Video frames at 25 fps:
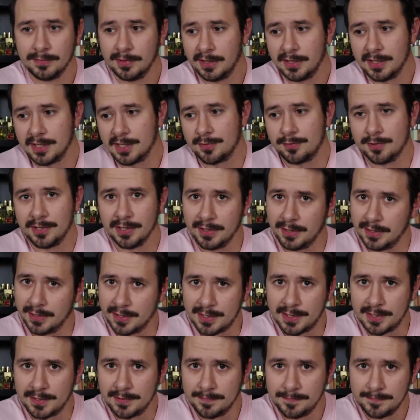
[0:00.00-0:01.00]
It is what it
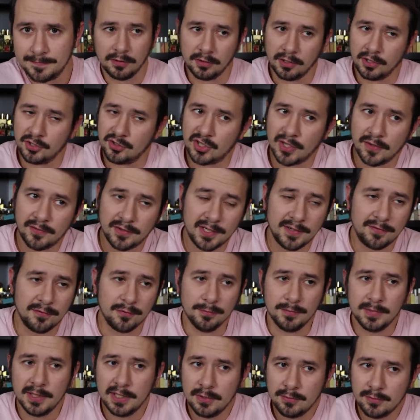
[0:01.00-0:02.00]
is. Longevity
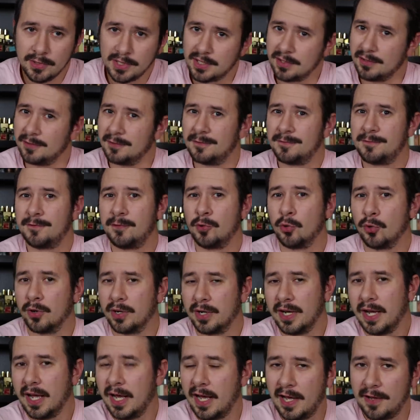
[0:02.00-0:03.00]
for me was in the
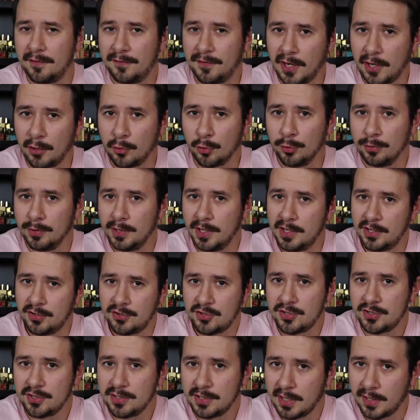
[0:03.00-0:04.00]
4.5 hour
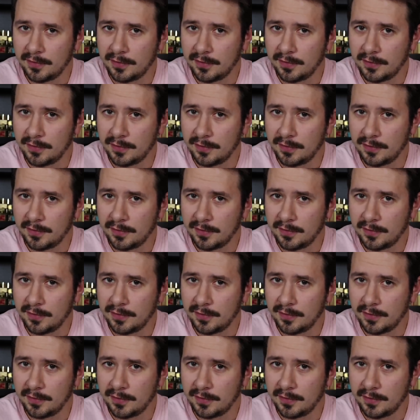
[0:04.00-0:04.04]
range.